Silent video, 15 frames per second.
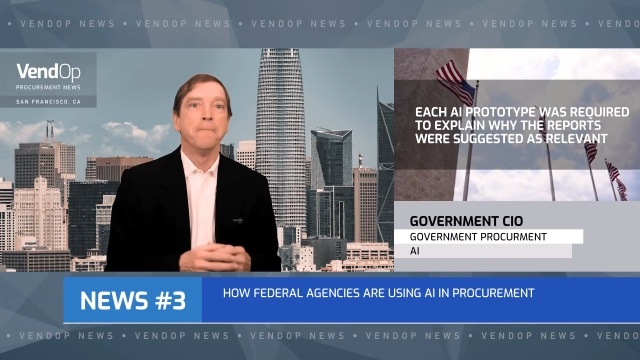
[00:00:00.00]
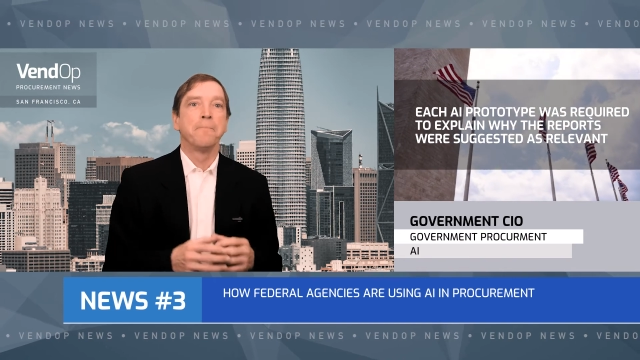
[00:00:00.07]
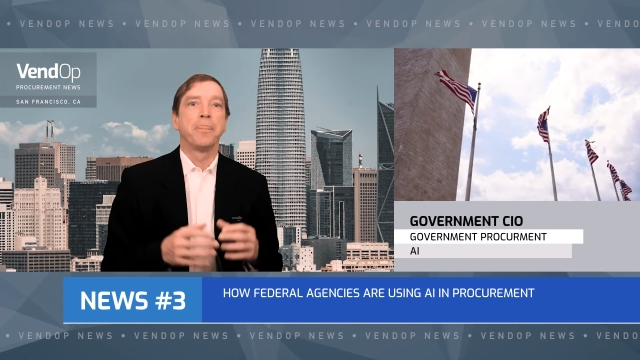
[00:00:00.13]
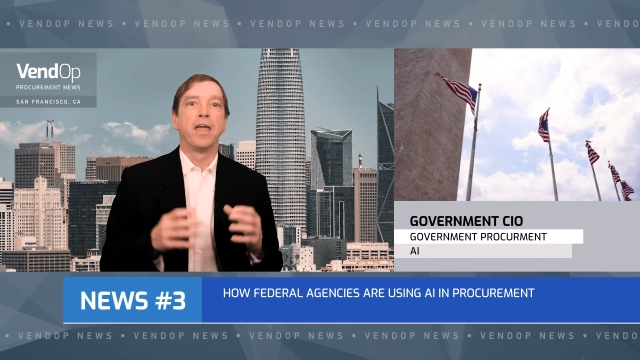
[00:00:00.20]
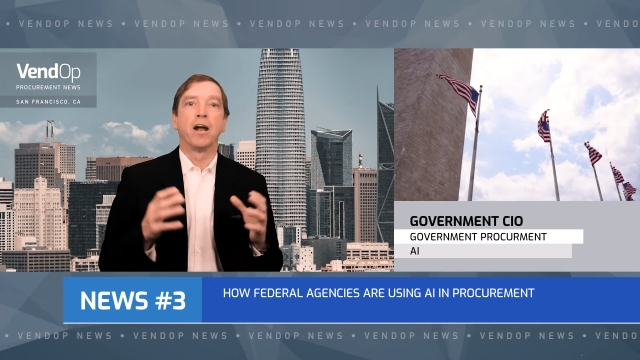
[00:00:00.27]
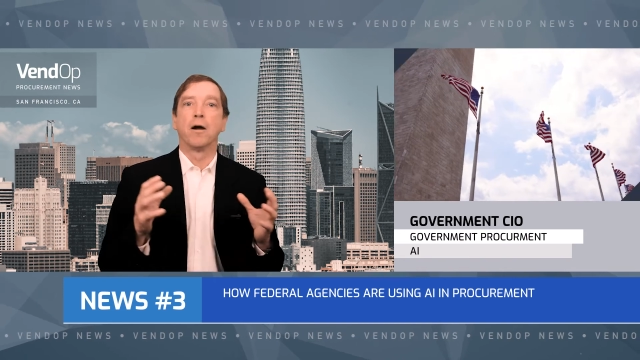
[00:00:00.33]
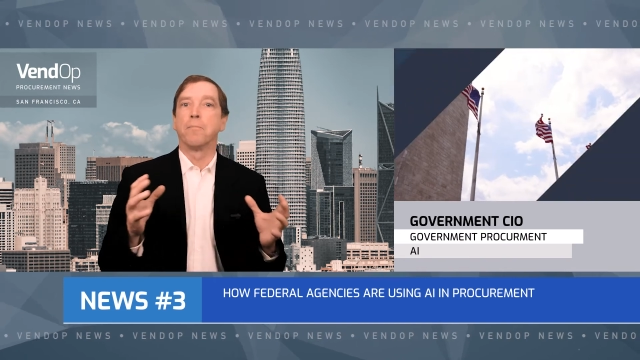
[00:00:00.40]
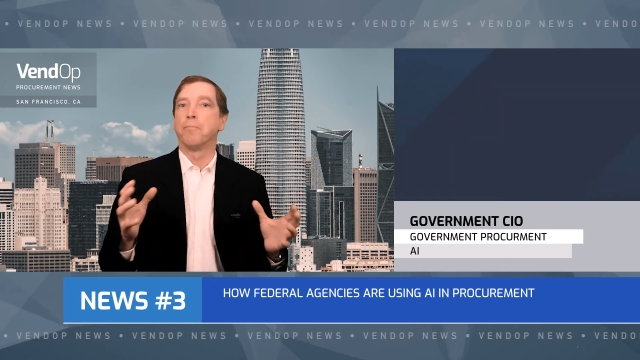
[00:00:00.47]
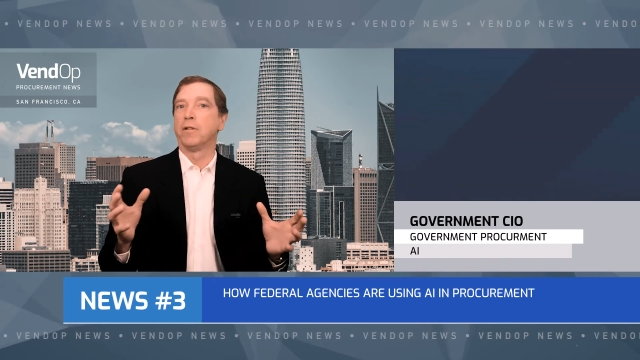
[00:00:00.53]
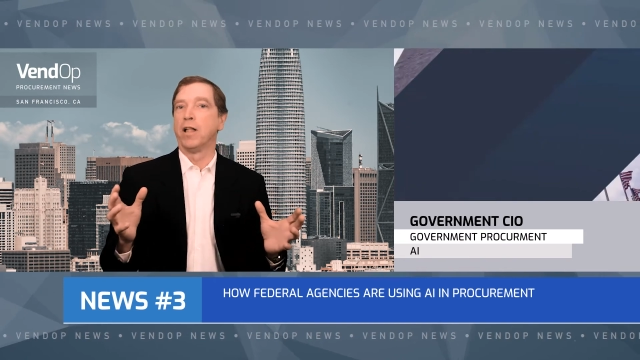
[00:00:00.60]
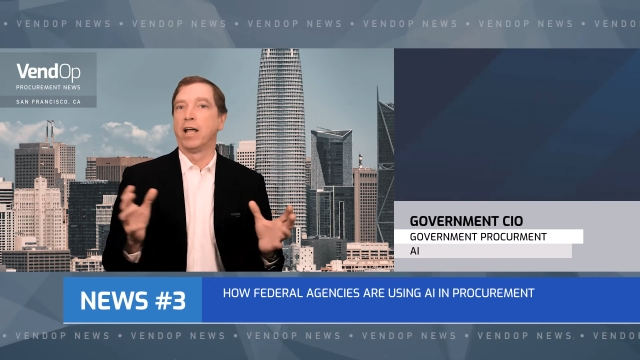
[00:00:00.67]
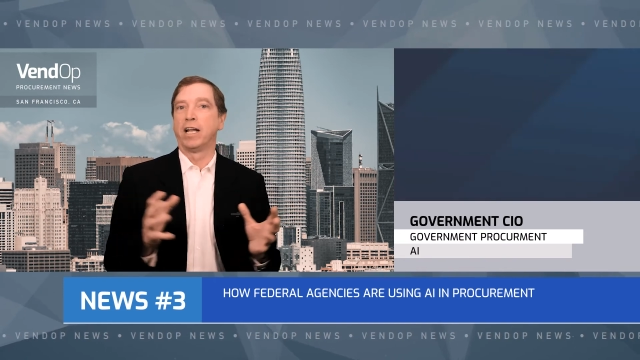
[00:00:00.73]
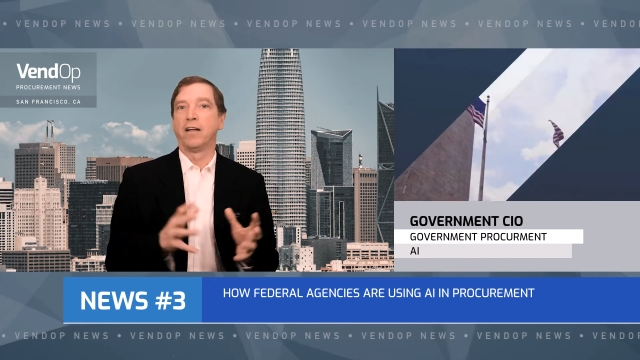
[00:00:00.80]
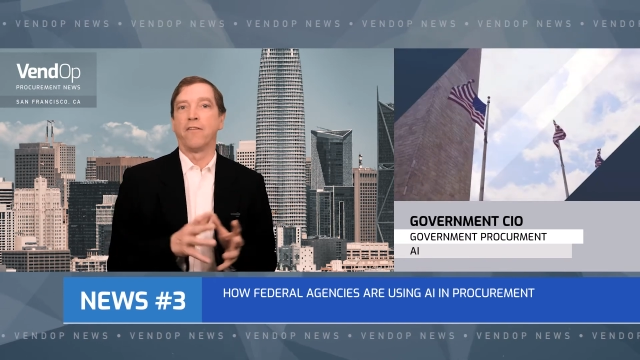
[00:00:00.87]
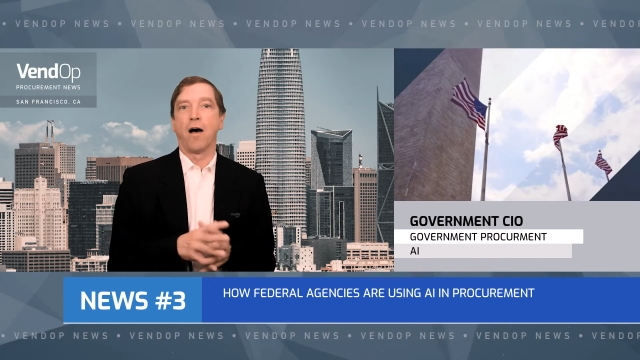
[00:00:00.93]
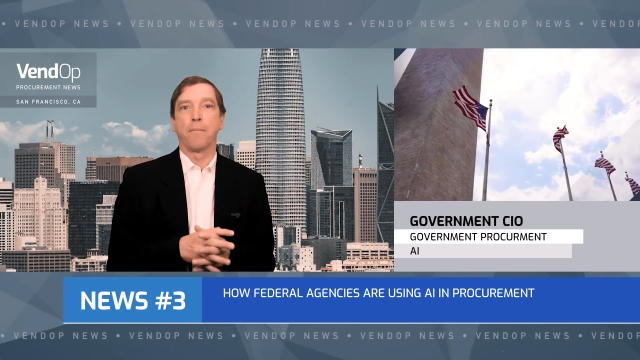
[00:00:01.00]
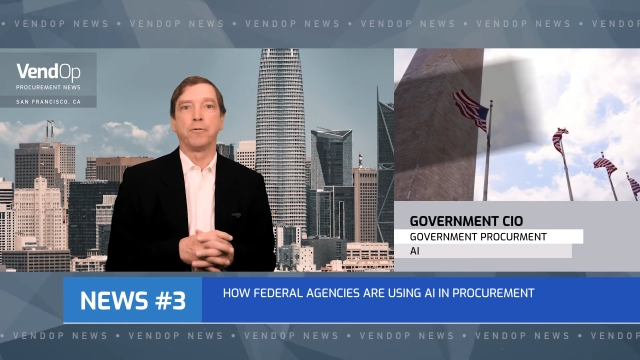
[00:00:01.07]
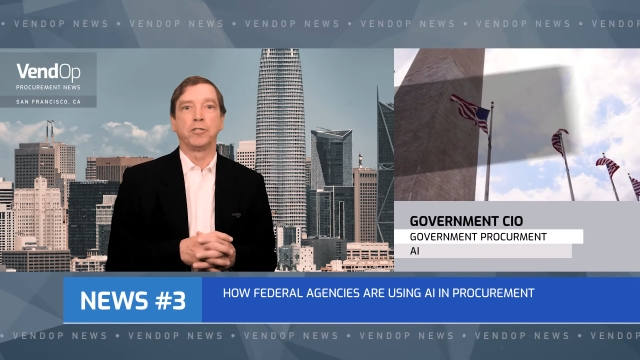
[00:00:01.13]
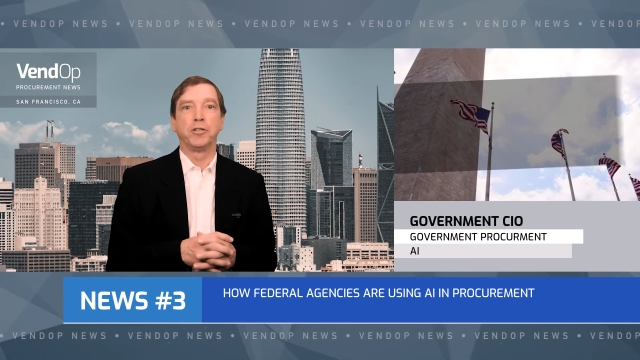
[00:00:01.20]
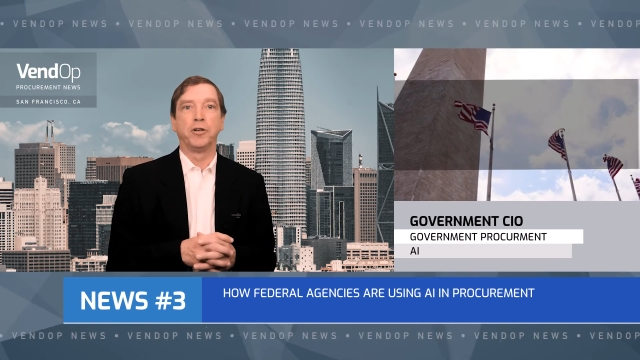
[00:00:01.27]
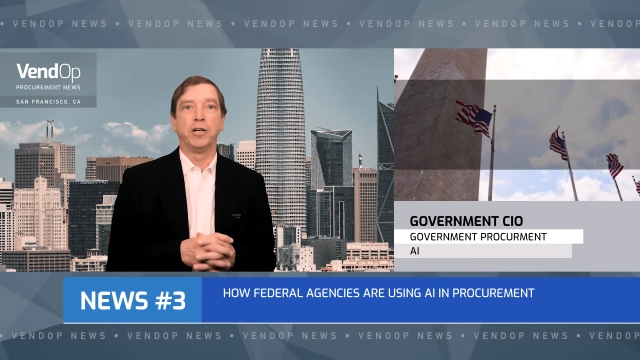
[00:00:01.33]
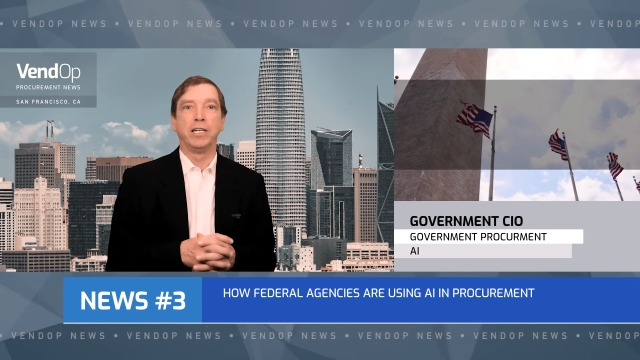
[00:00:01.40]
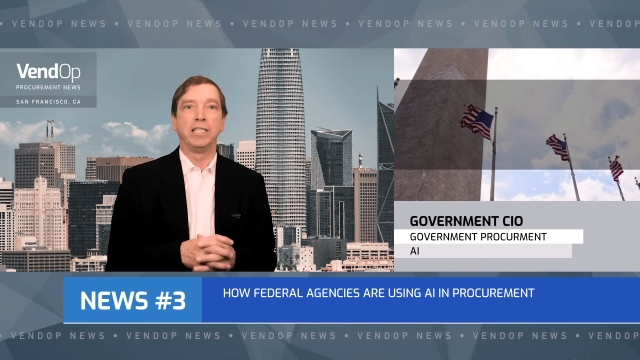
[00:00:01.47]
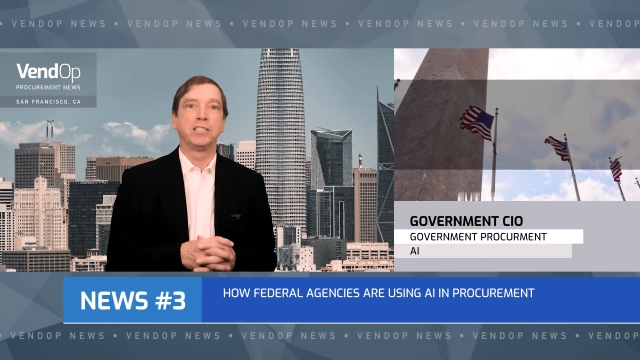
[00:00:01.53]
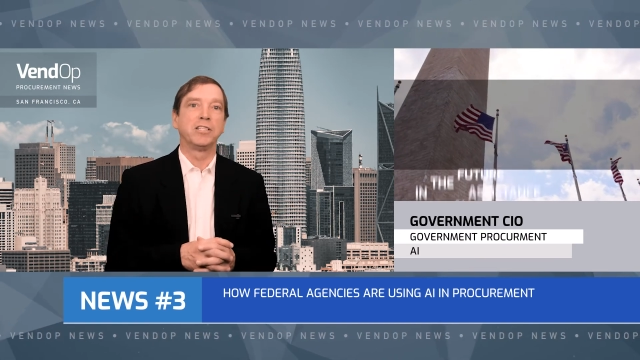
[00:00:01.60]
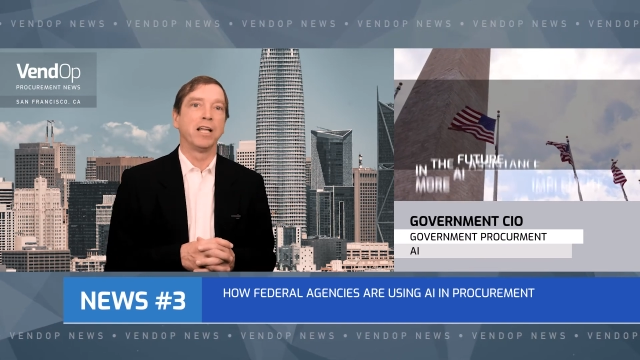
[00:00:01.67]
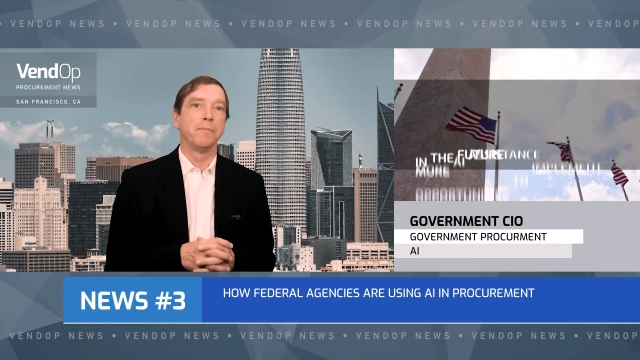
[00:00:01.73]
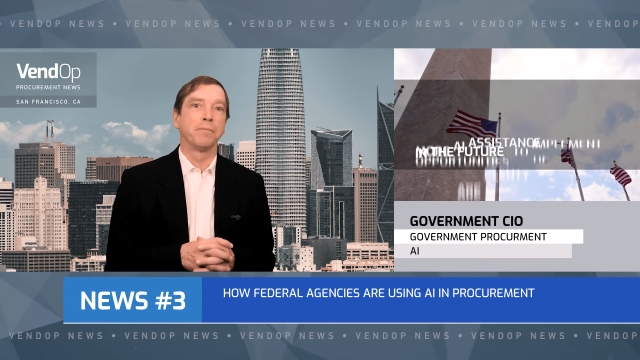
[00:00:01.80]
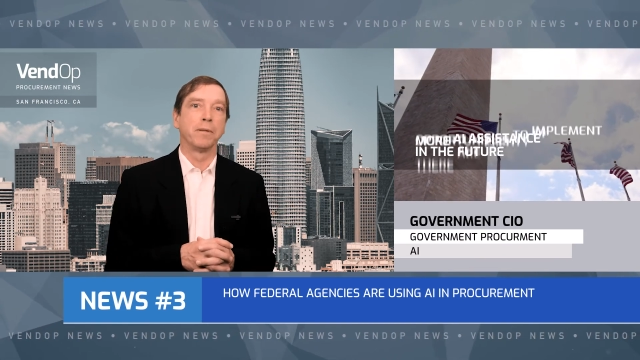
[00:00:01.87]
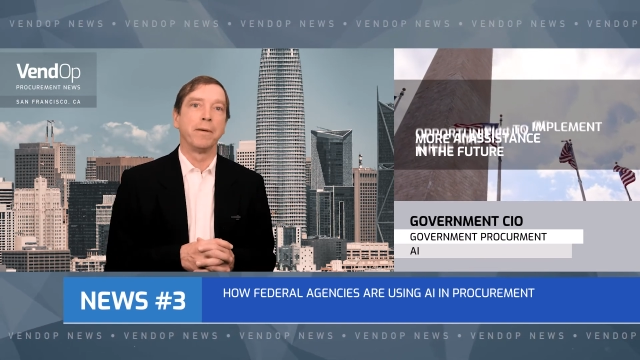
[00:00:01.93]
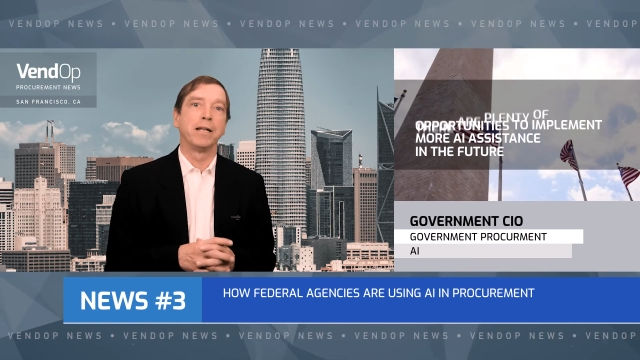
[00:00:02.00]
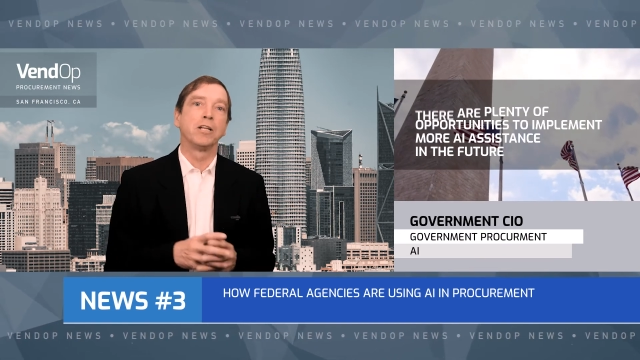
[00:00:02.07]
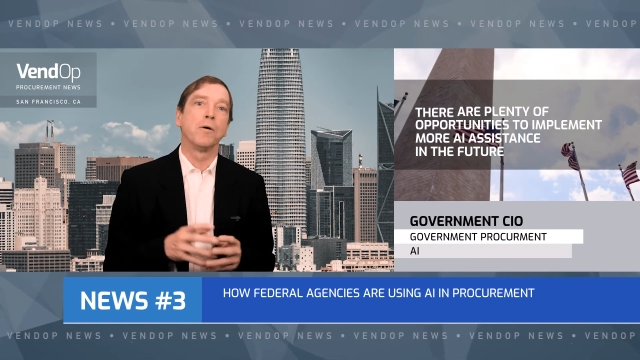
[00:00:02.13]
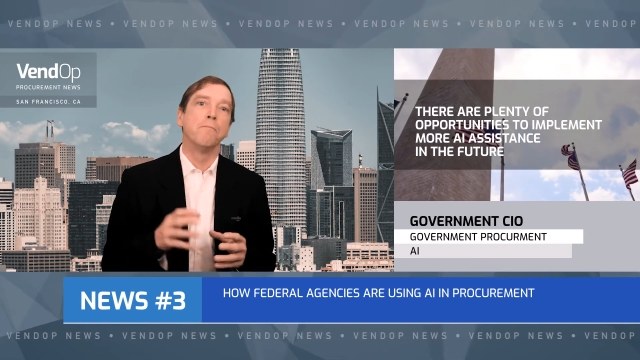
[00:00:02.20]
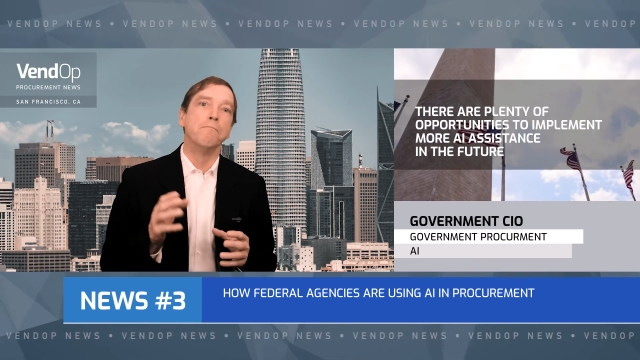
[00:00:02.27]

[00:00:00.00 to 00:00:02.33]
there are plenty of opportunities to implement